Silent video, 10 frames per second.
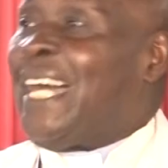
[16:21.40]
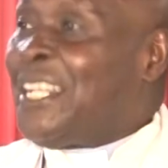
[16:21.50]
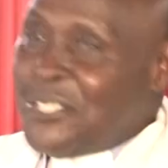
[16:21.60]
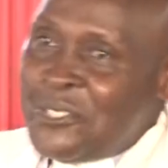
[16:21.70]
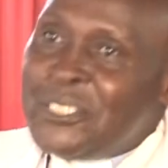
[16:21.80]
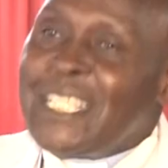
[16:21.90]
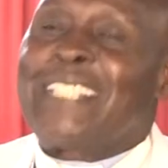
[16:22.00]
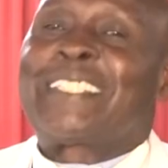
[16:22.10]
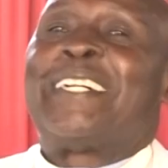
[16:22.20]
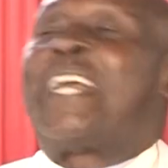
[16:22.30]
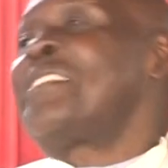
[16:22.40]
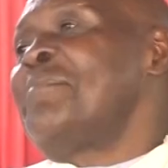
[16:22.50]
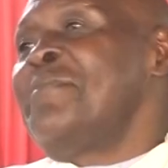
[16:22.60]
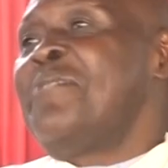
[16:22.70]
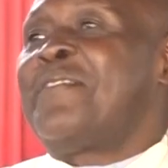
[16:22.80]
And you just, and the
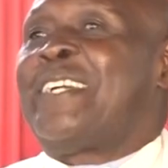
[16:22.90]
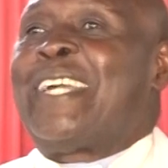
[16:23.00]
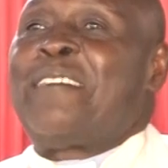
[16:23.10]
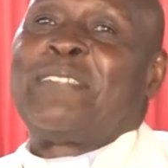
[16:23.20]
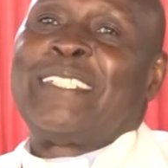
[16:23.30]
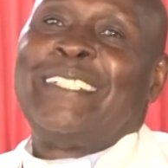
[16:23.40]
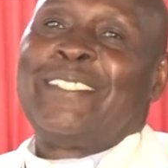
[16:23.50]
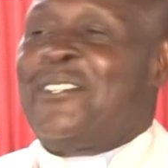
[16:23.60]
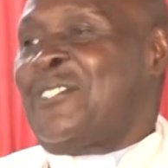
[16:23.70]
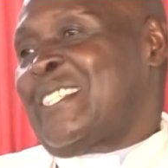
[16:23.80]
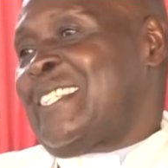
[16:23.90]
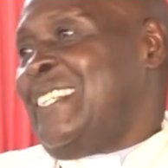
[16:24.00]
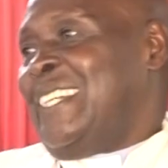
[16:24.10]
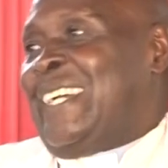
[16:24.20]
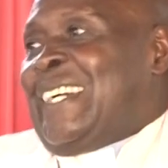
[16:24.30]
people are very happy. Because,
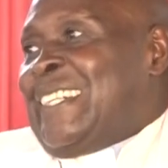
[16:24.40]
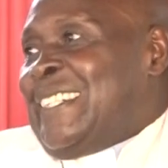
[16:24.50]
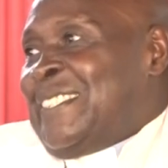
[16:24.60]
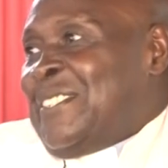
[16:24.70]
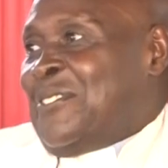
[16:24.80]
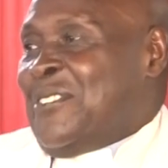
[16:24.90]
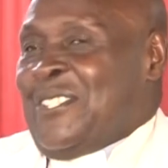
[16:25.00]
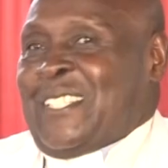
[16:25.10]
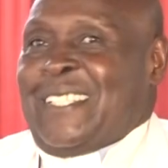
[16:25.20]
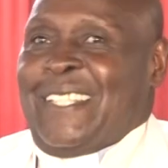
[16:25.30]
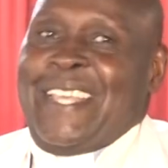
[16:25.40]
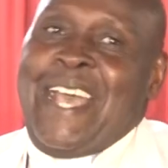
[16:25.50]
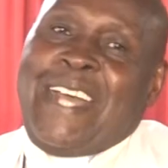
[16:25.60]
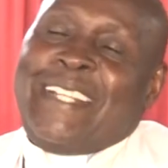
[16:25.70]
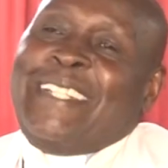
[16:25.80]
of course, they
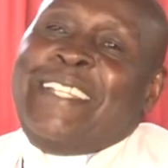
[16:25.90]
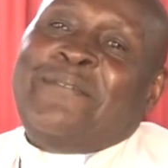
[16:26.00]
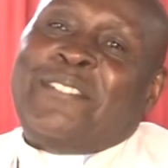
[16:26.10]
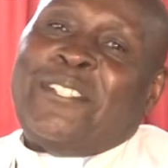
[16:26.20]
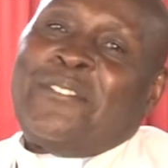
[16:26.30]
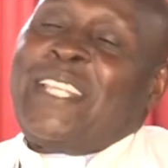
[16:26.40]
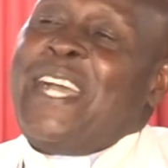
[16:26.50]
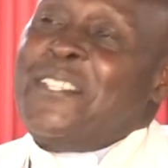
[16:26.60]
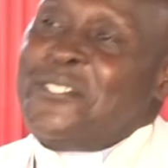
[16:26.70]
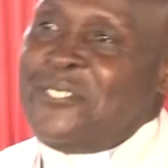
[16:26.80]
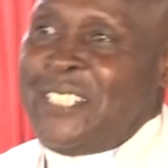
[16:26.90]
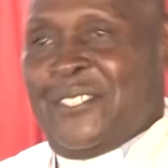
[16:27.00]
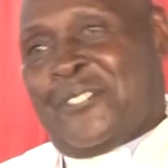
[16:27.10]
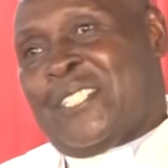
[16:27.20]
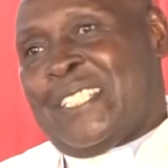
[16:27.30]
are relieved of their
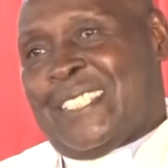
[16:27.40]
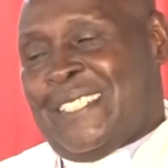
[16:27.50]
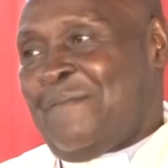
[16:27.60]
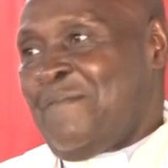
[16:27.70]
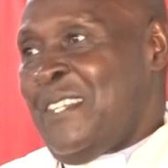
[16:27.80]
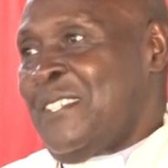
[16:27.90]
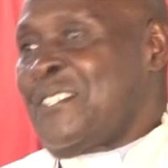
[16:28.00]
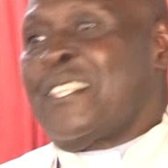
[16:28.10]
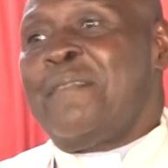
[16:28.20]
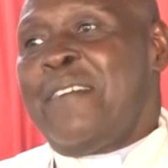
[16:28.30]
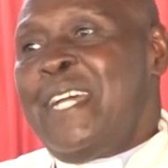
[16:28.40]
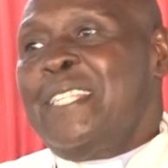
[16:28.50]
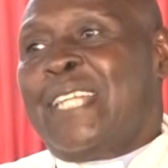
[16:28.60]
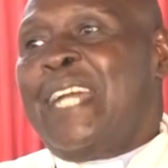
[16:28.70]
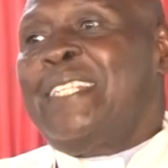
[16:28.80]
duties. So the man,
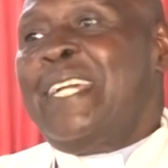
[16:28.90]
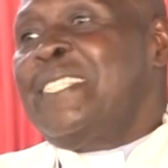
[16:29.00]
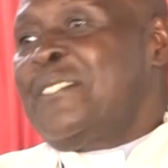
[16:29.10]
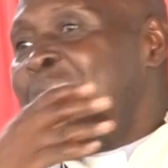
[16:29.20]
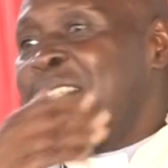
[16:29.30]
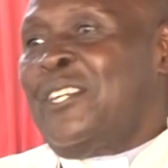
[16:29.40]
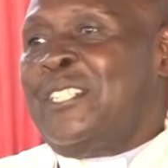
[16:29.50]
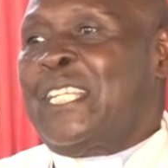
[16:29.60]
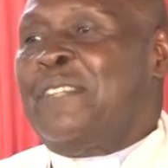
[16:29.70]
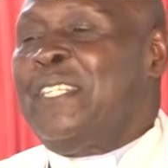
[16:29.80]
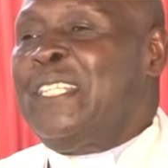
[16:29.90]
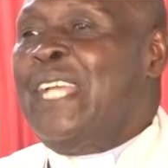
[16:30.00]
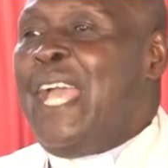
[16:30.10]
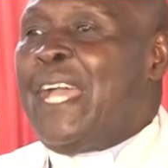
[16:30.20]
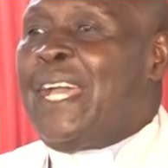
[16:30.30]
10 days, went on giving
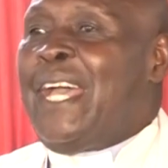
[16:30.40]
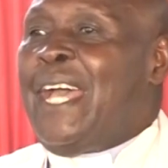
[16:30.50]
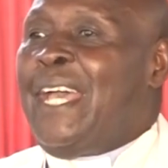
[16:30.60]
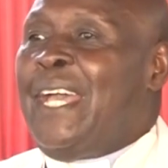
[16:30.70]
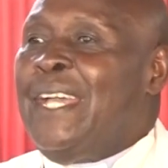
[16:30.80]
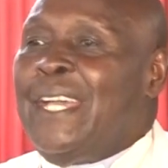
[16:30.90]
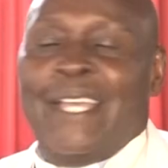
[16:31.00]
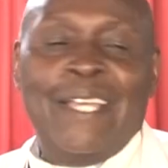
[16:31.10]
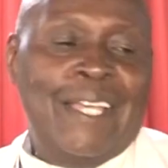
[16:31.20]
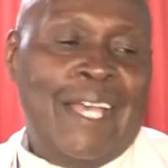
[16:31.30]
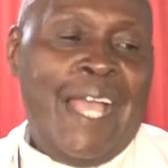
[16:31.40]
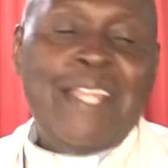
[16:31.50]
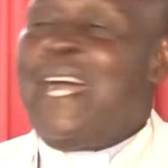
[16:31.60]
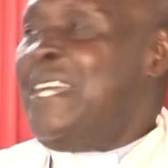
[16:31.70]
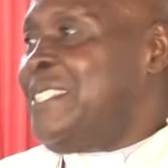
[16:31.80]

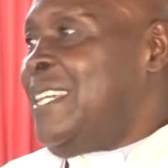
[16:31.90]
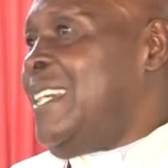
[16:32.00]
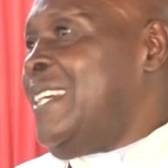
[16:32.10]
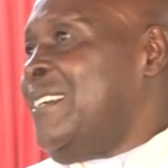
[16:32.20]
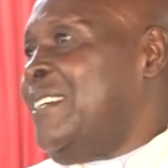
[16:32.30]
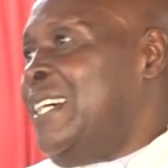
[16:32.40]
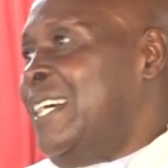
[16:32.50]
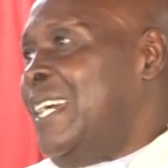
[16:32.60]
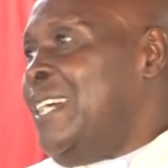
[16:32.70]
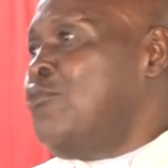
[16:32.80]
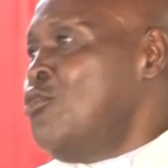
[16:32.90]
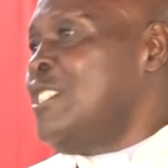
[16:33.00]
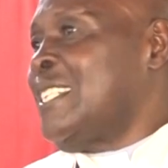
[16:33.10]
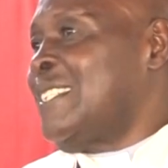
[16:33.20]
hyenas a food.